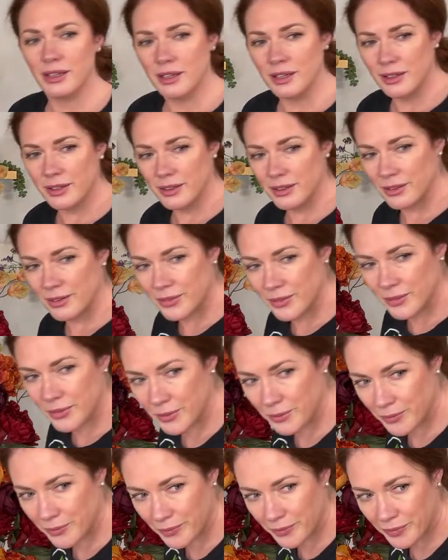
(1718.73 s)
I
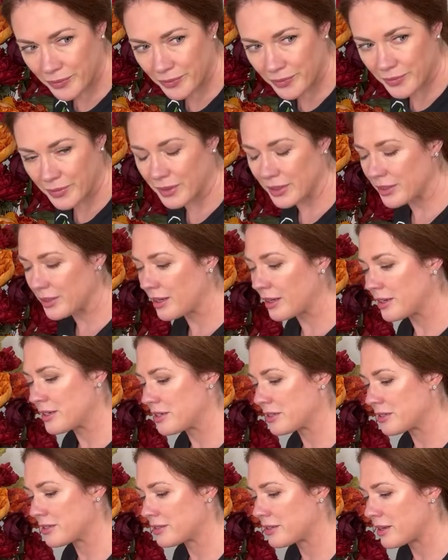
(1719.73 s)
thought I
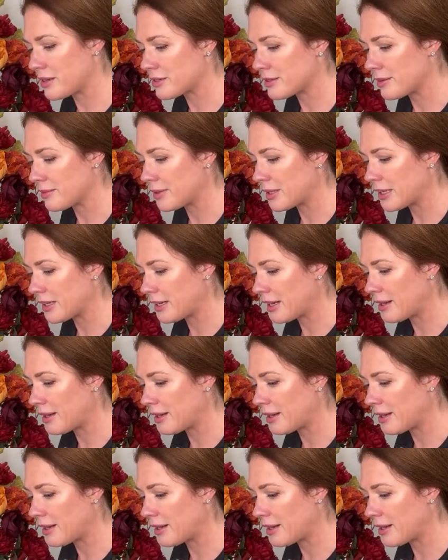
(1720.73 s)
just saw something.